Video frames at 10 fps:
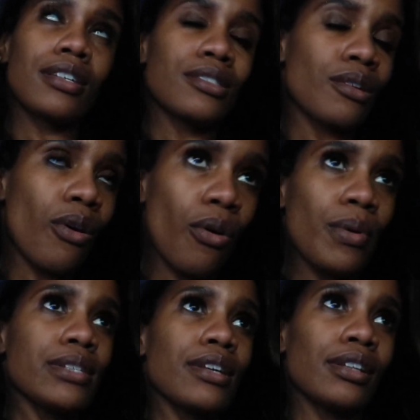It's
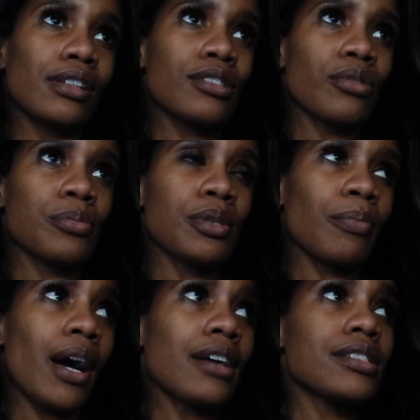always in the description
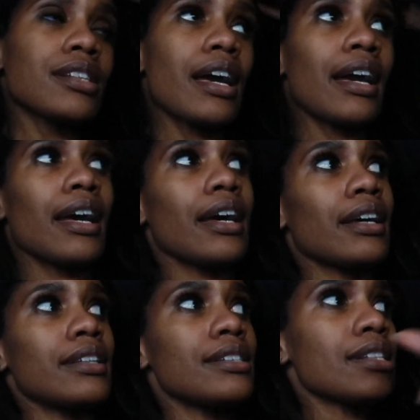box.
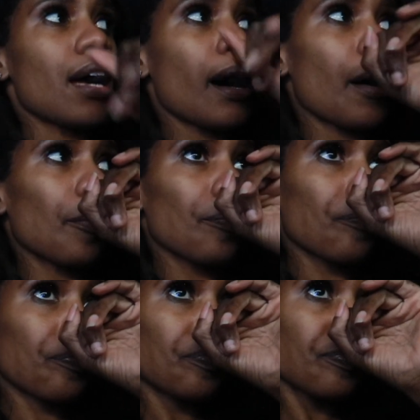And um,